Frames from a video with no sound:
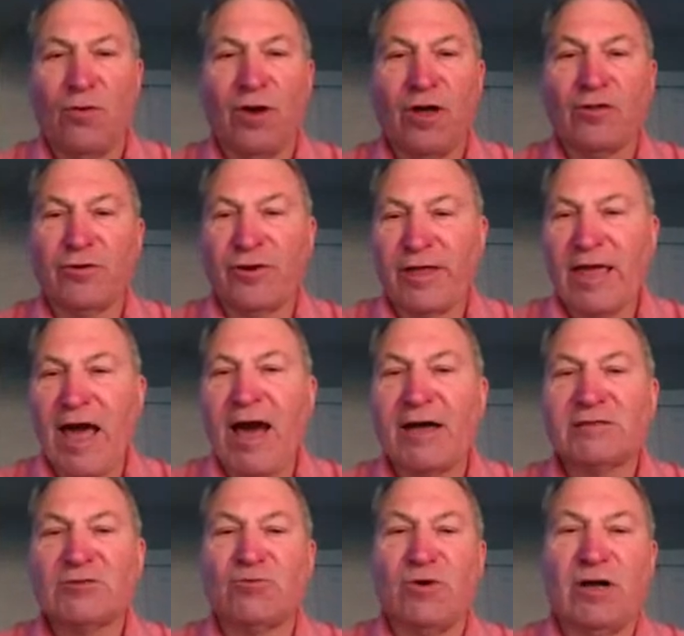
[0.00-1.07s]
oil or
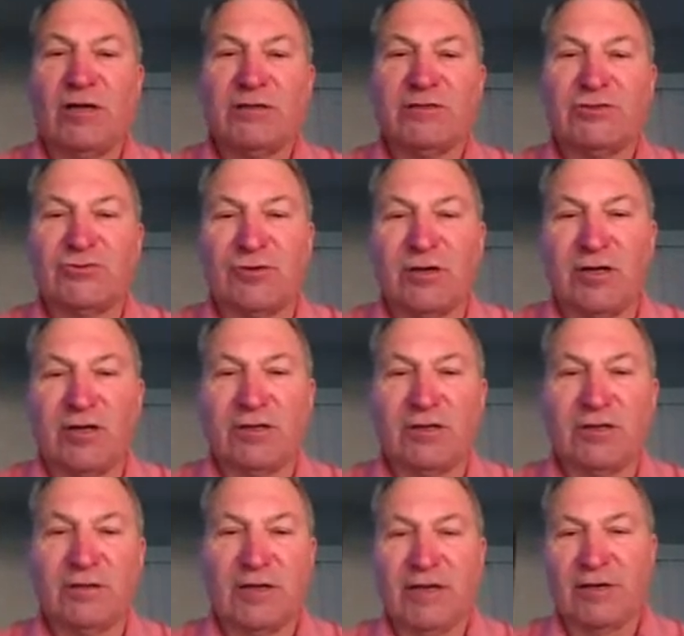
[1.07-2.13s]
gas wells
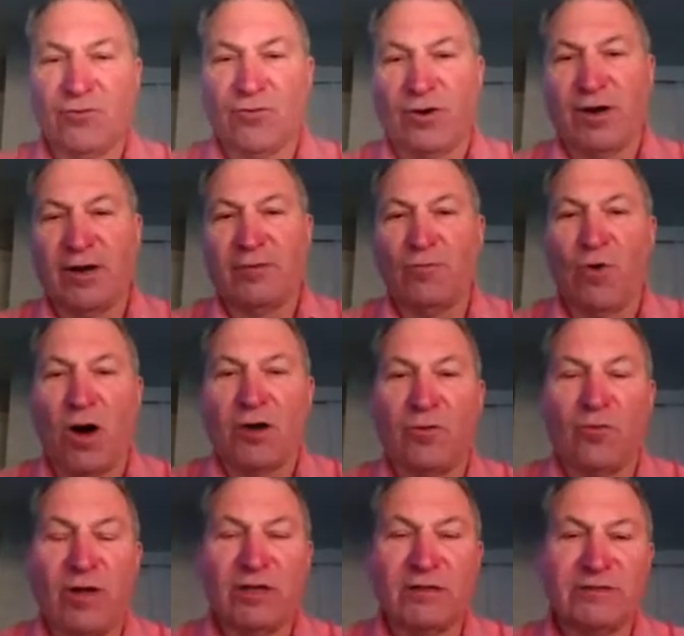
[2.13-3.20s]
drilled, ignoring water
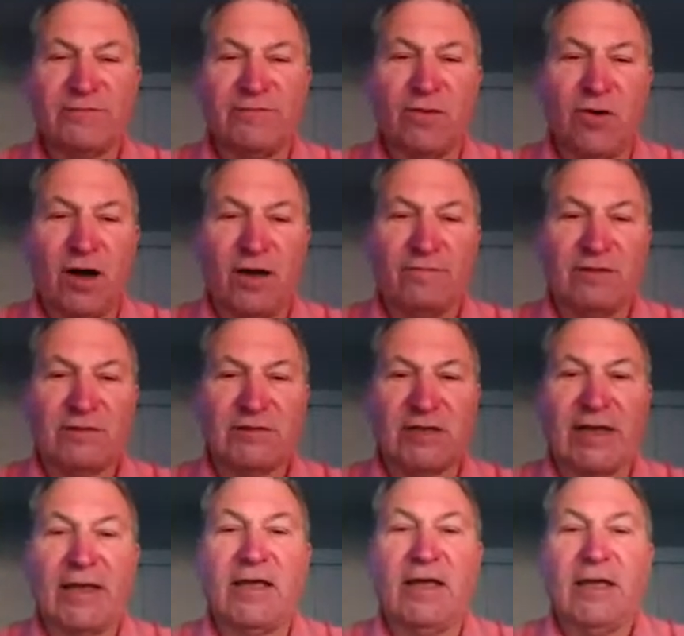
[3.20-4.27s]
wells,
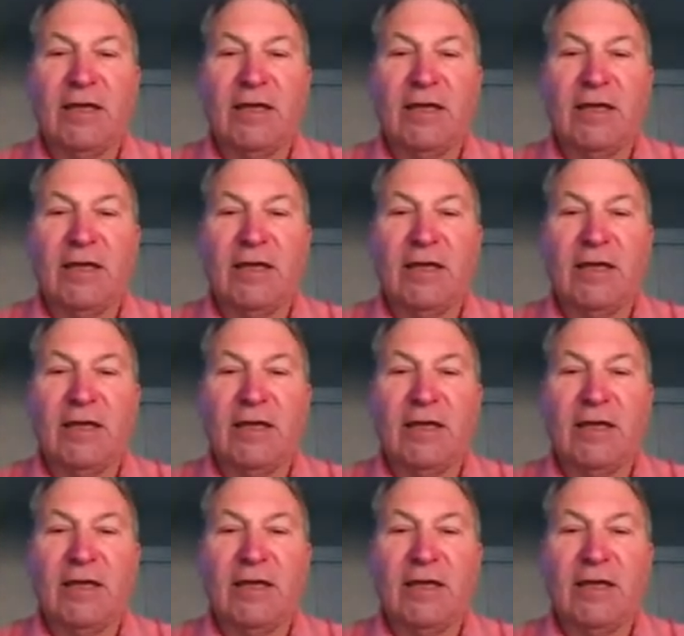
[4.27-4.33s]
obviously.